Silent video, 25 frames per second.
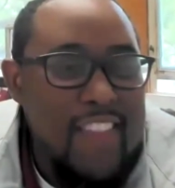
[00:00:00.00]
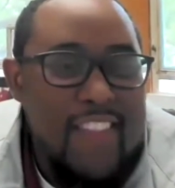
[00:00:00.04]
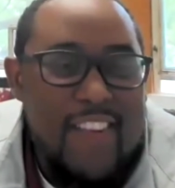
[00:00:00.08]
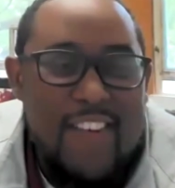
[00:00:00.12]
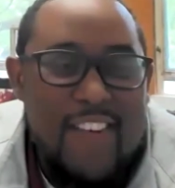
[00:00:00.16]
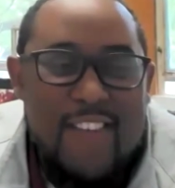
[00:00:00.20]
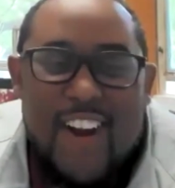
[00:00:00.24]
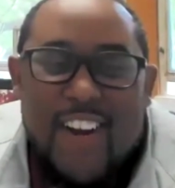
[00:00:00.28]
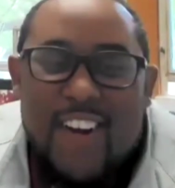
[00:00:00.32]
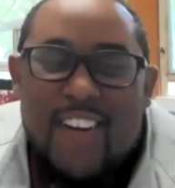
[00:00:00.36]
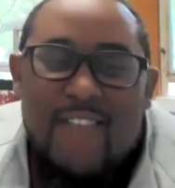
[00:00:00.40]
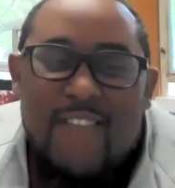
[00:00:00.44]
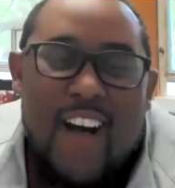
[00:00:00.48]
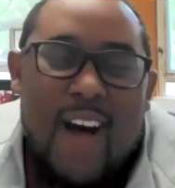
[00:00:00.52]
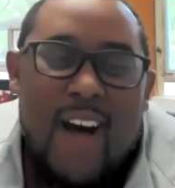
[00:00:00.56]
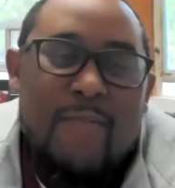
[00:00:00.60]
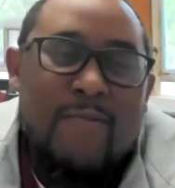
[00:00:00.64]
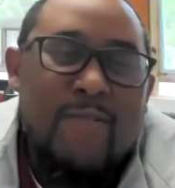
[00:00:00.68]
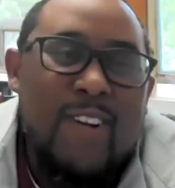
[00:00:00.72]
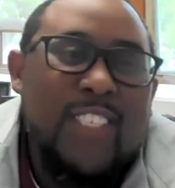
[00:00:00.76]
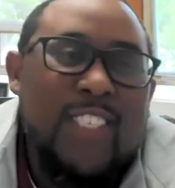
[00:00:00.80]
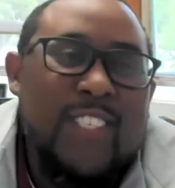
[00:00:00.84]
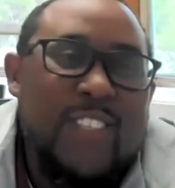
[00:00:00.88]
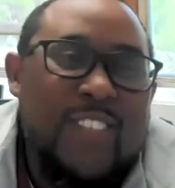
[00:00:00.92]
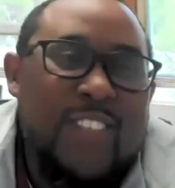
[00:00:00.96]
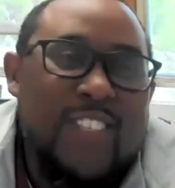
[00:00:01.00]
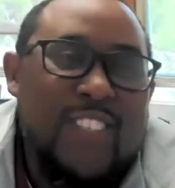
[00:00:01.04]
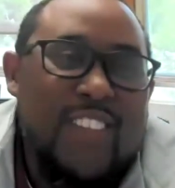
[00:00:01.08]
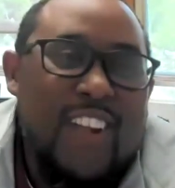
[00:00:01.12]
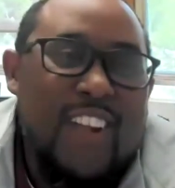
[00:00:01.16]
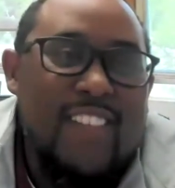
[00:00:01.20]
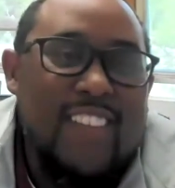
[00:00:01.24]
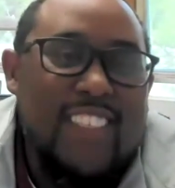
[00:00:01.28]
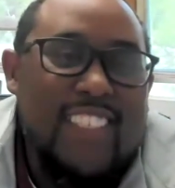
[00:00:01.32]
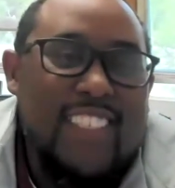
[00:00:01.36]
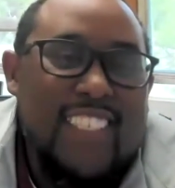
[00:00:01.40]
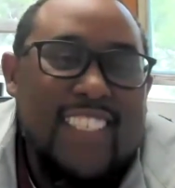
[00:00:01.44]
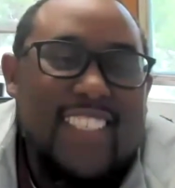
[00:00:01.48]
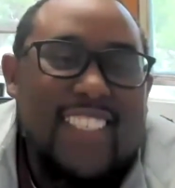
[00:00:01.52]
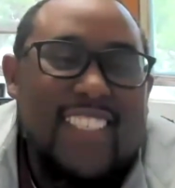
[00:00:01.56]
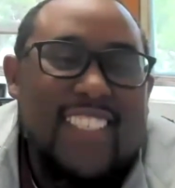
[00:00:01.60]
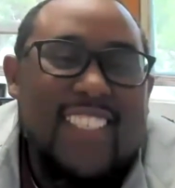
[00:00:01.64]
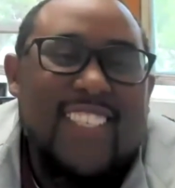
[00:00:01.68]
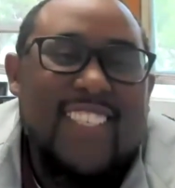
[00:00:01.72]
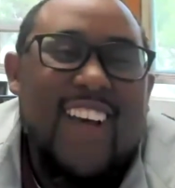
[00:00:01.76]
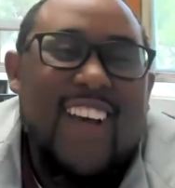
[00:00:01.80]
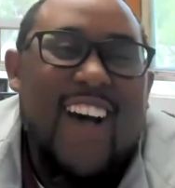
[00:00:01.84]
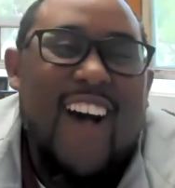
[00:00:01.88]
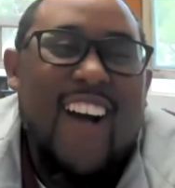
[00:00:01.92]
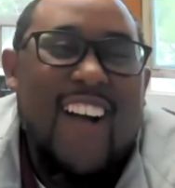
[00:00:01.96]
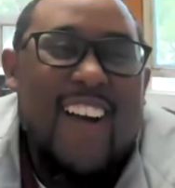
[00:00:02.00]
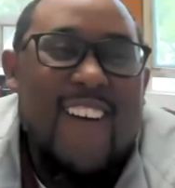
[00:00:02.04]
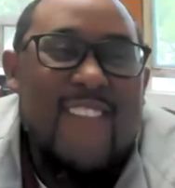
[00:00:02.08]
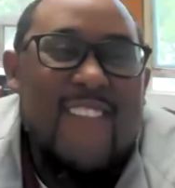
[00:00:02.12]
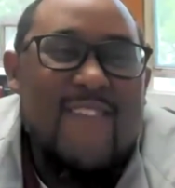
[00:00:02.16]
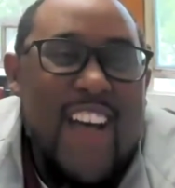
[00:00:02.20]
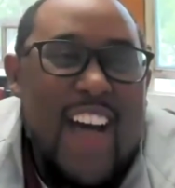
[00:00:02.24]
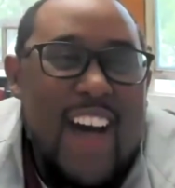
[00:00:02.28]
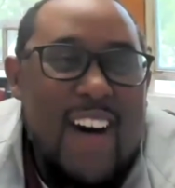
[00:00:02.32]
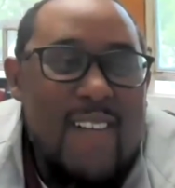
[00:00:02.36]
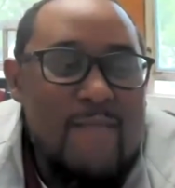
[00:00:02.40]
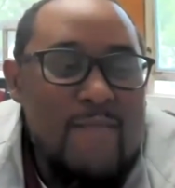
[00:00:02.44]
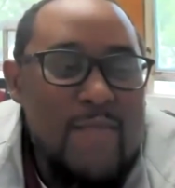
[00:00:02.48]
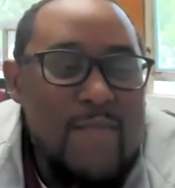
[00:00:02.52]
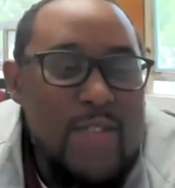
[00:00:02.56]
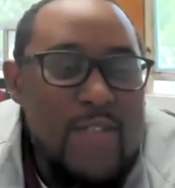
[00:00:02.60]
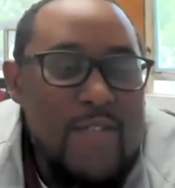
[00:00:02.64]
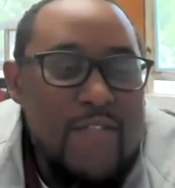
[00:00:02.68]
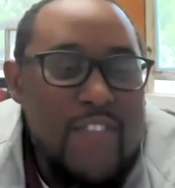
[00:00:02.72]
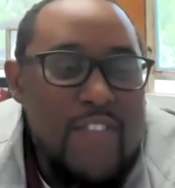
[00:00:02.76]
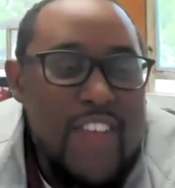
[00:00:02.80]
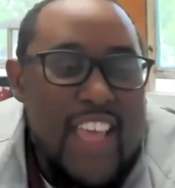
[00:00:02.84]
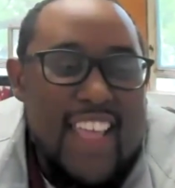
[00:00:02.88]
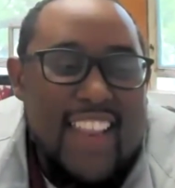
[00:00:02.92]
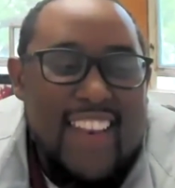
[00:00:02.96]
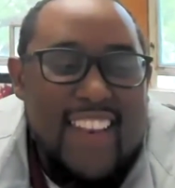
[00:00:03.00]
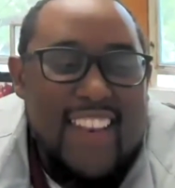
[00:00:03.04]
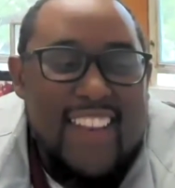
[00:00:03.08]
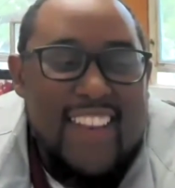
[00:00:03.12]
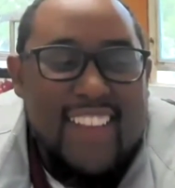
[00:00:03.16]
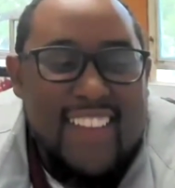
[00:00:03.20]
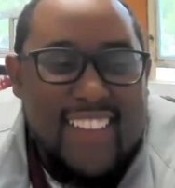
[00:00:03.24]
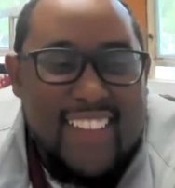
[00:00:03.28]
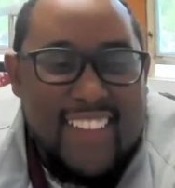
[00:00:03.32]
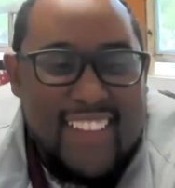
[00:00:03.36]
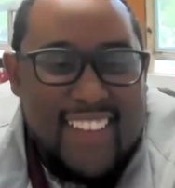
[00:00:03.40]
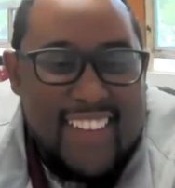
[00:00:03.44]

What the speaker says: the Director of Operational Services, to talk about move-in.